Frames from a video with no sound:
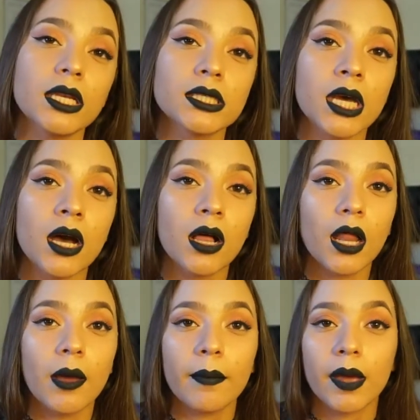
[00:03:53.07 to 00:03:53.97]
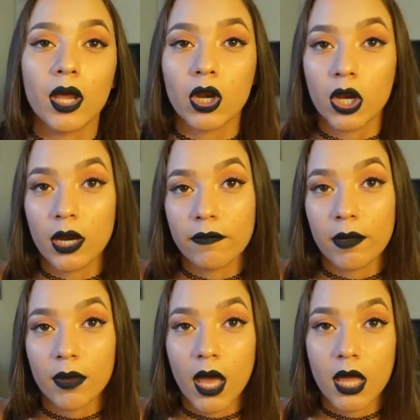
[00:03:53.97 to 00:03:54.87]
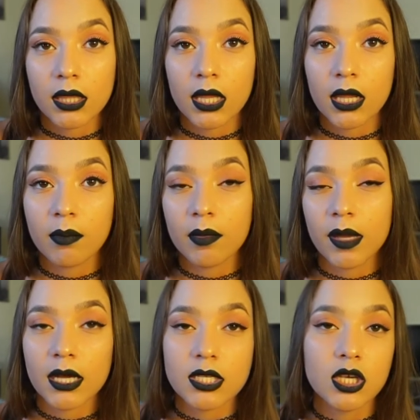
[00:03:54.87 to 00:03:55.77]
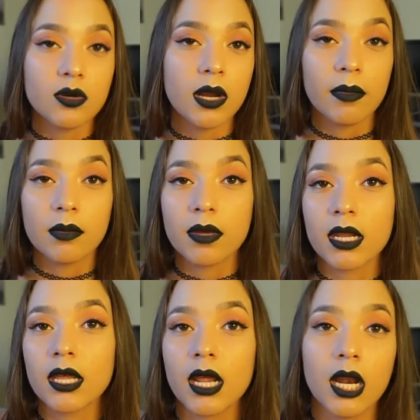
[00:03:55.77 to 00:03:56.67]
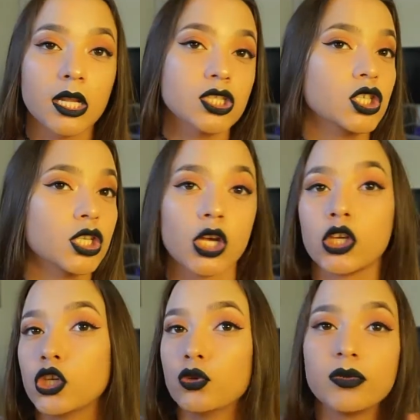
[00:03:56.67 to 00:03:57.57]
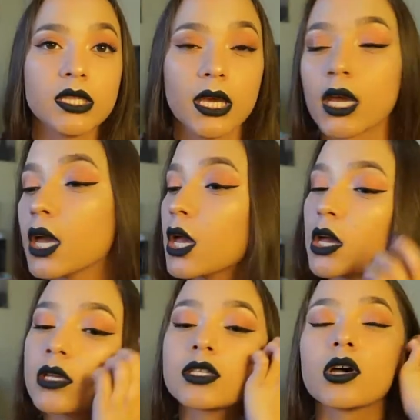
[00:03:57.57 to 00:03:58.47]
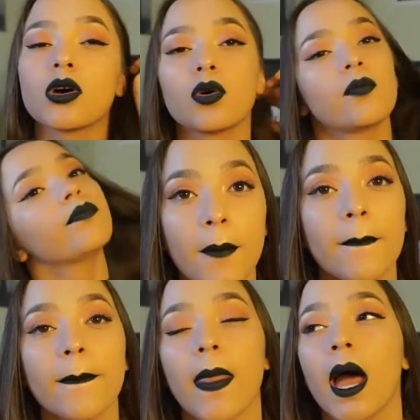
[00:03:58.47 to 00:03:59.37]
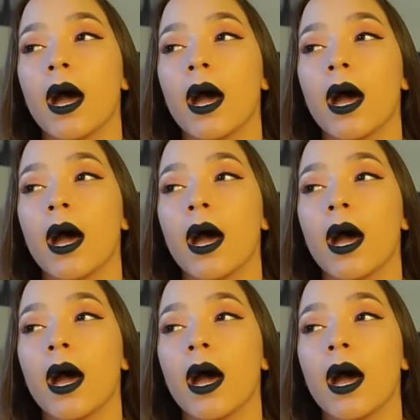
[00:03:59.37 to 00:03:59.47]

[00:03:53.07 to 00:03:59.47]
until I'm better. And if I'm not, then they put me in ICU and I'm admitted, and it's just a huge thing. So